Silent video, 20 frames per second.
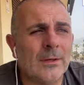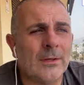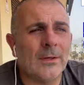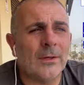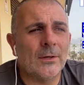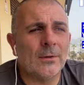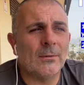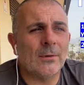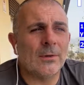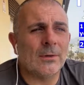
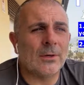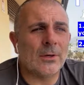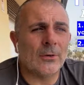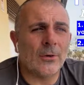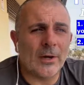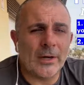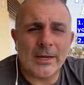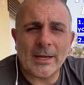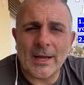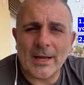know,
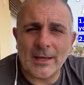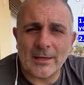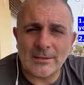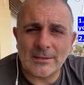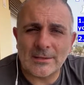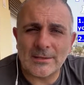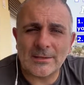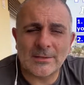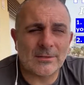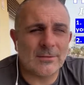karate
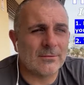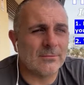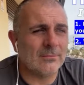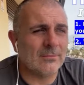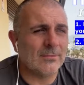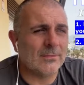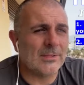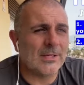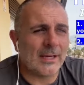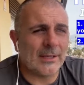has
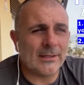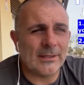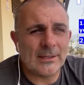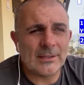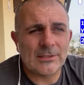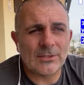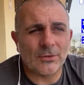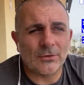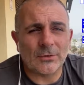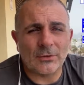
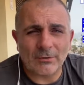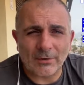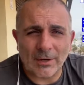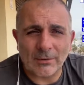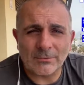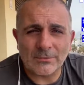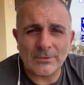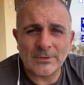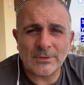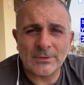techniques on the
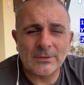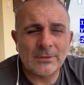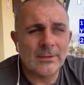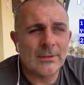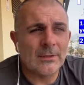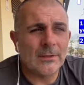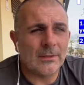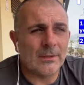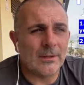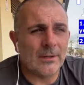ground.
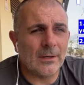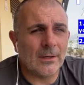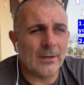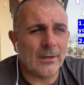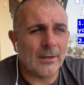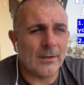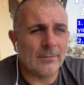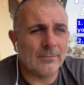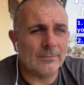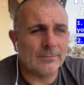
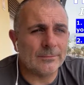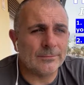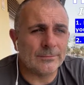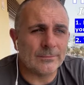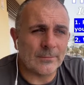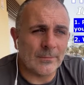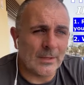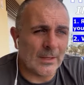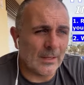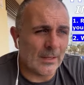And
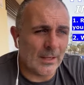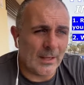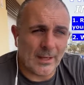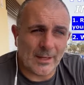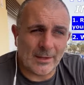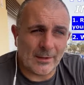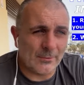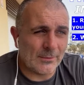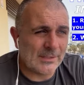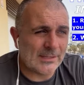
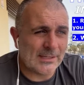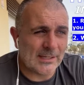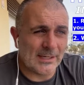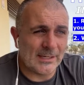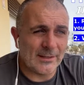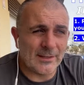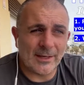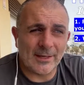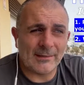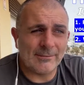I would say
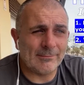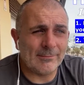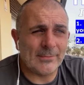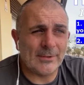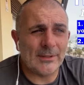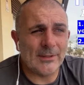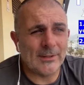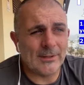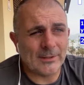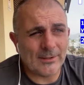that,
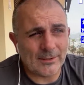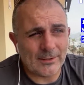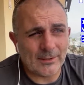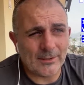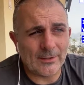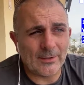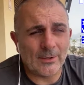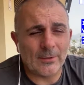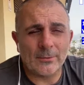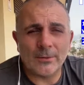you
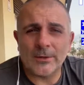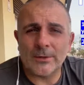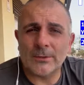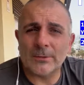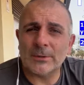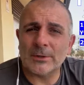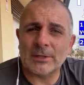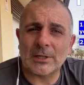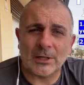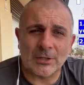know,
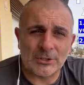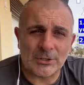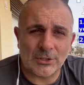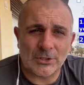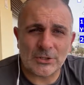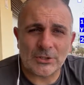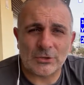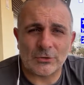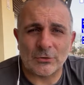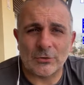we clutch at the
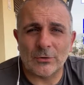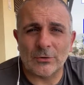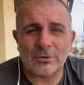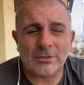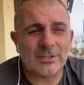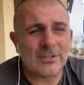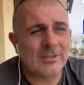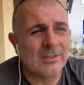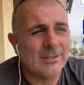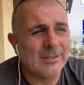
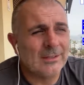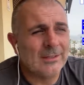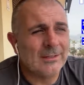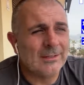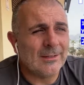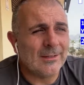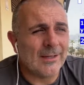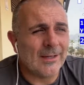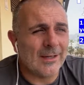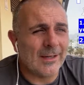straws.
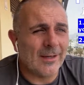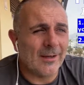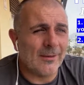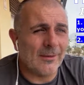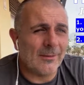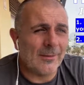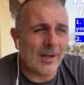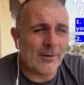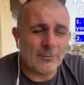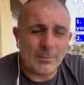
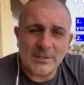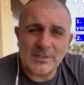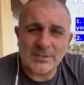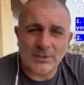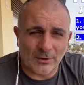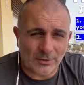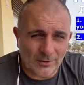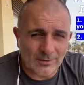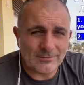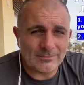Everybody's
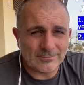got